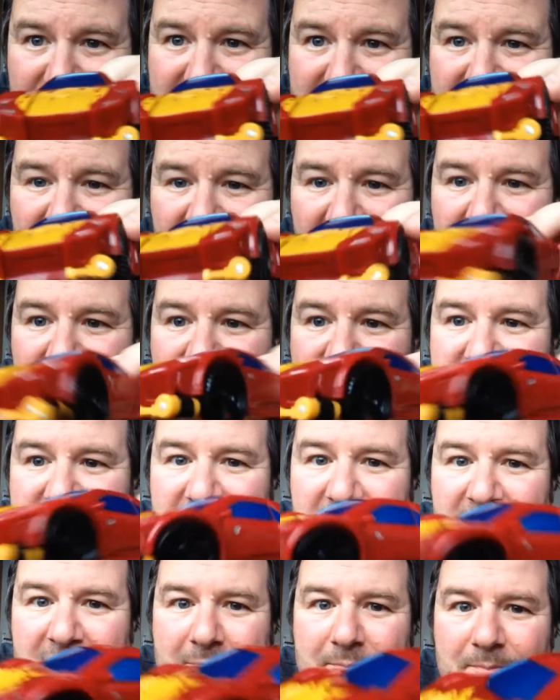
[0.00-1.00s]
are exactly the
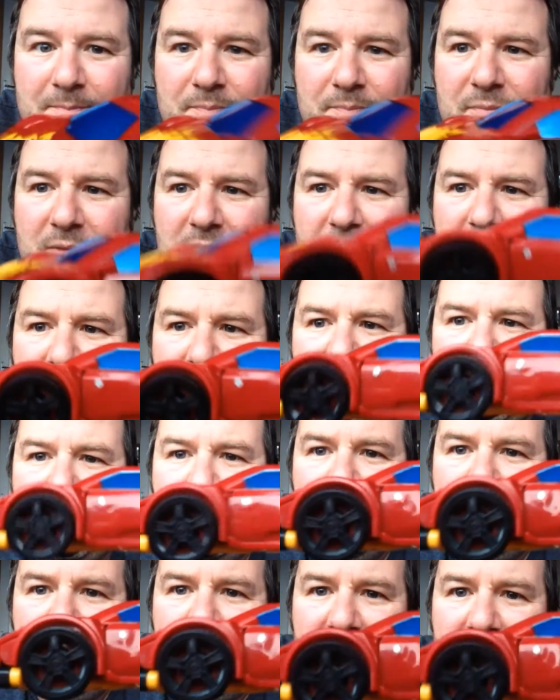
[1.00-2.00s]
same.
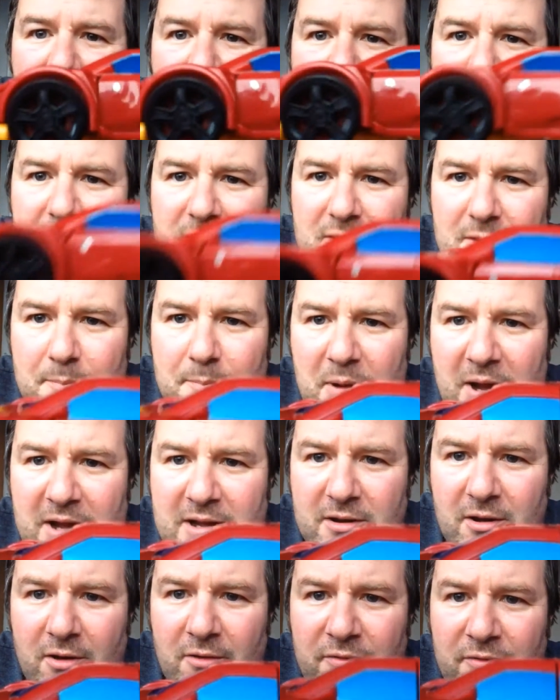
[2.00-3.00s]
The
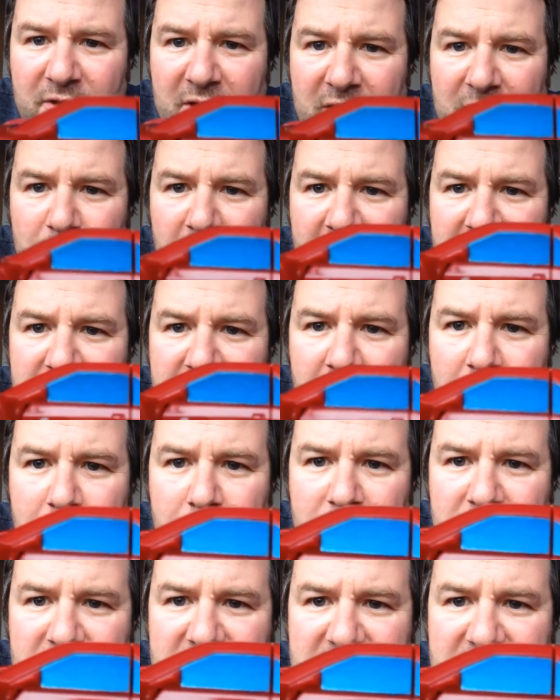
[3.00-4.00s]
paint on the
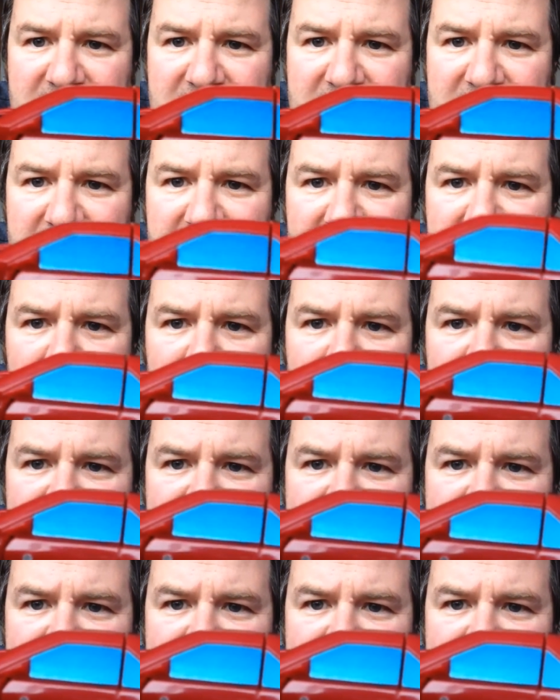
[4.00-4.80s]
windows on the